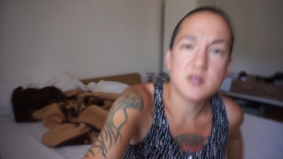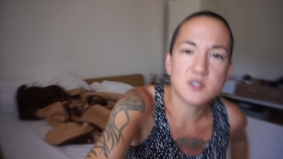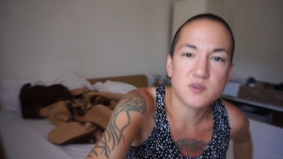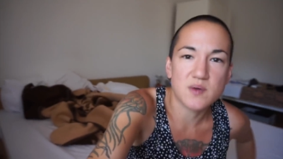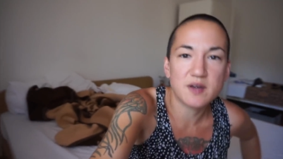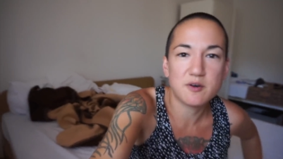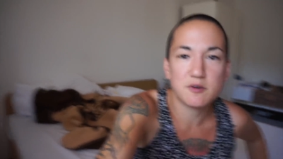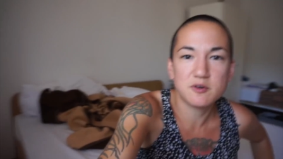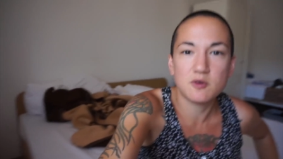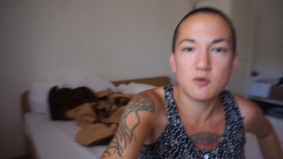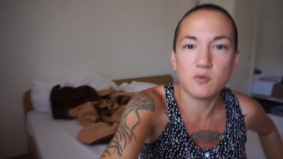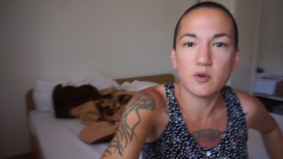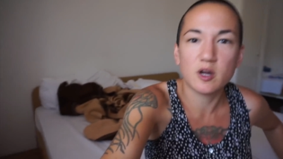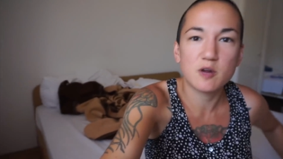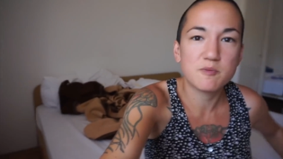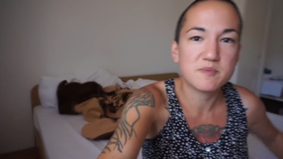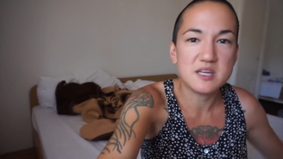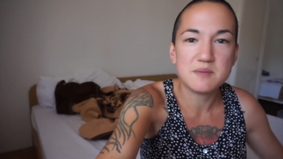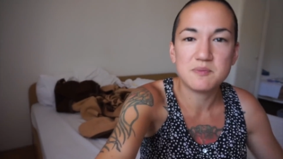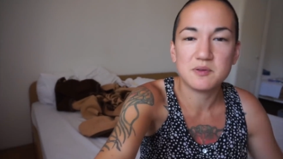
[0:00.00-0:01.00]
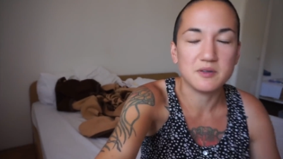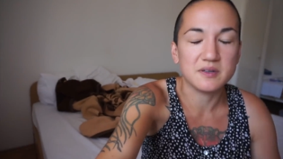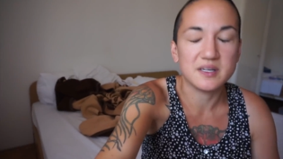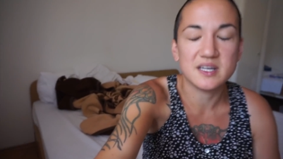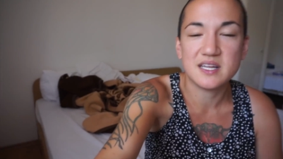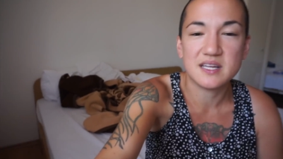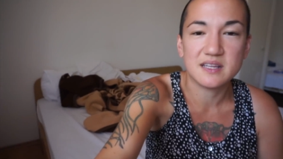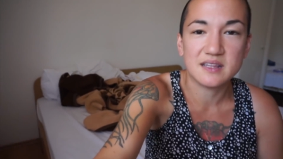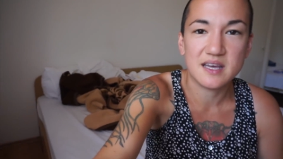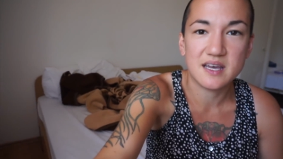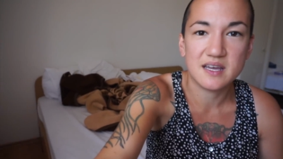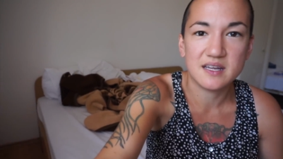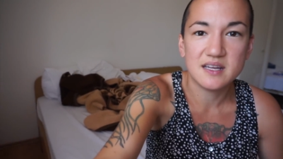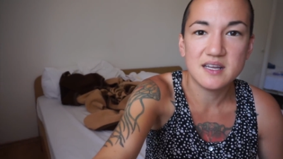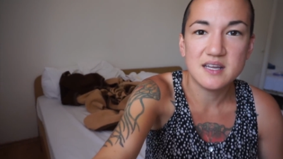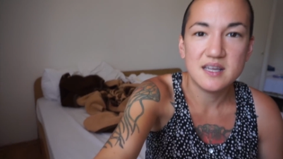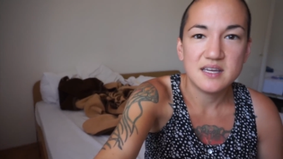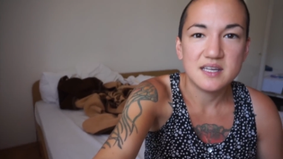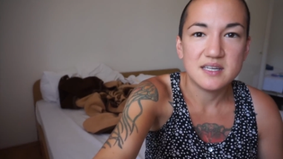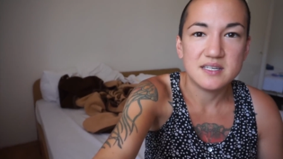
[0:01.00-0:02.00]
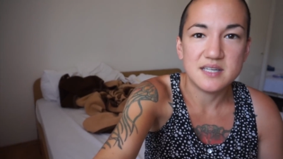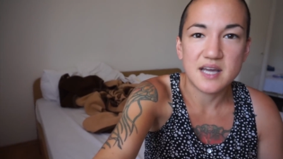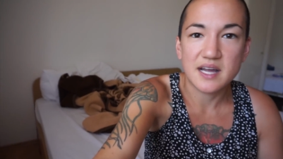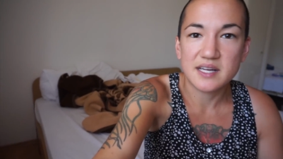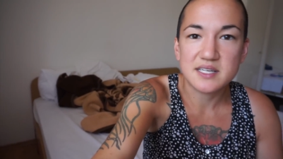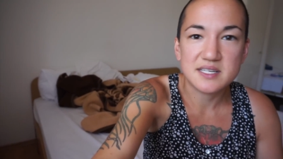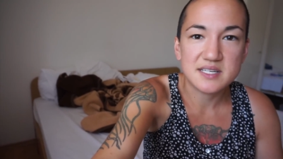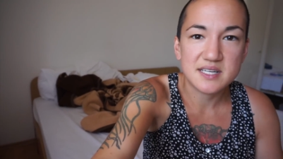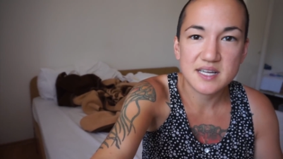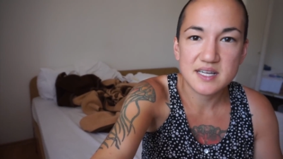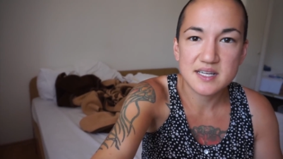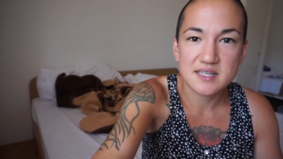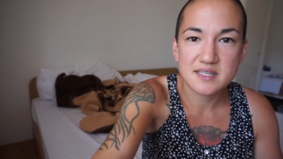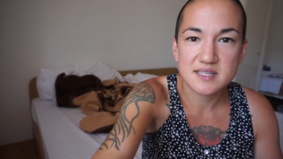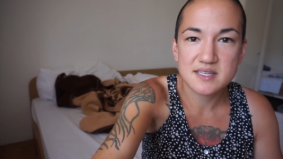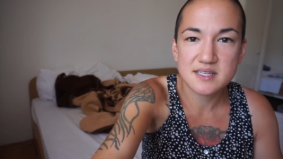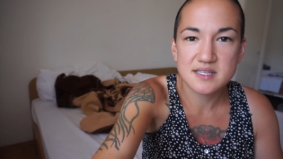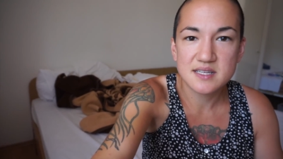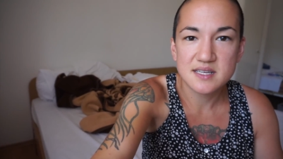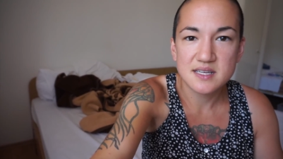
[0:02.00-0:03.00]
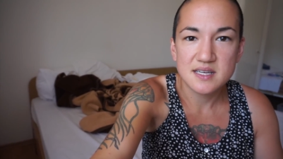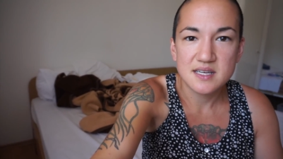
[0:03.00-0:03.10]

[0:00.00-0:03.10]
So I don't know where people are getting that 90 days